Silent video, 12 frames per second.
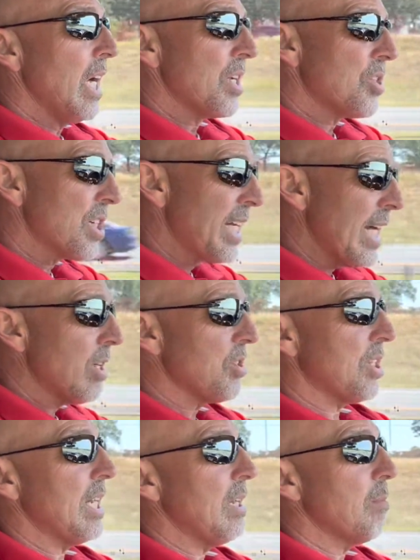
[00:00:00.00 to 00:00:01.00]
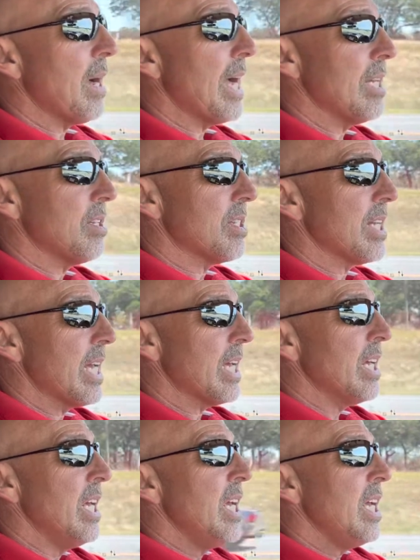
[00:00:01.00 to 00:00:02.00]
A scarcity mindset,
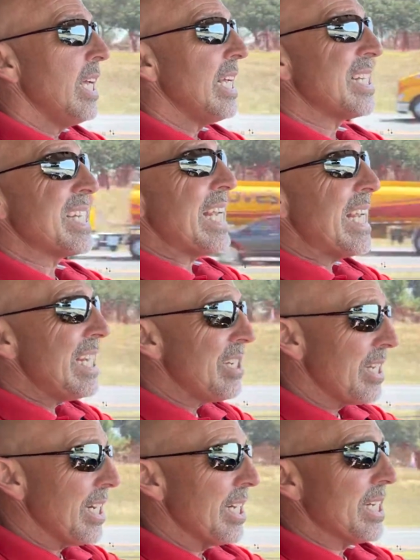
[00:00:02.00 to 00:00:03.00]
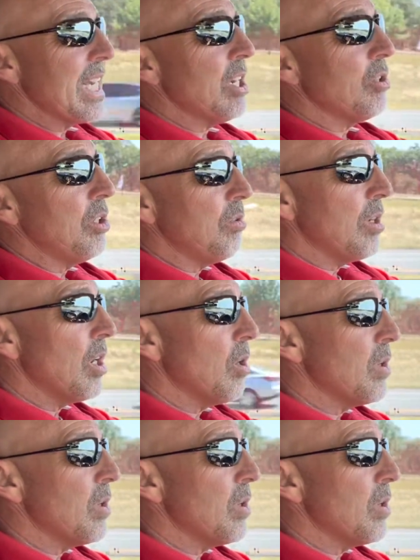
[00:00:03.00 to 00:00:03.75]
it's easy to tell you no.